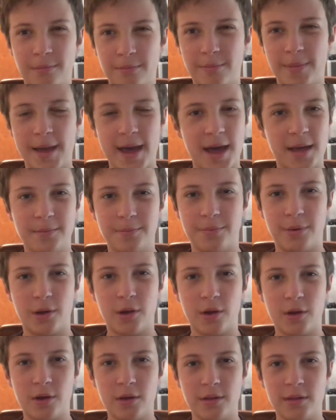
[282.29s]
bad
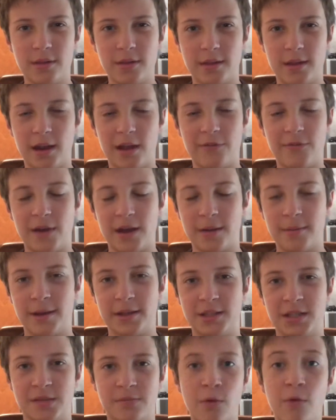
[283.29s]
part that I found
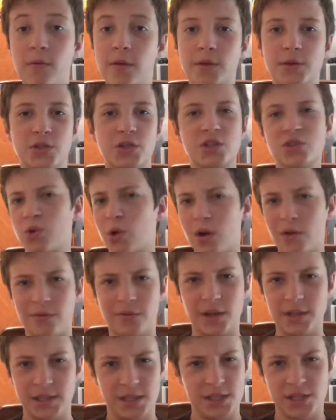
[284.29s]
about this movie is just sort of
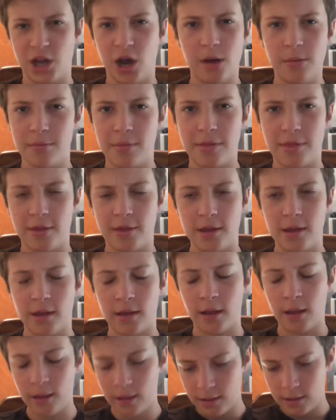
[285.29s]
a dumb thing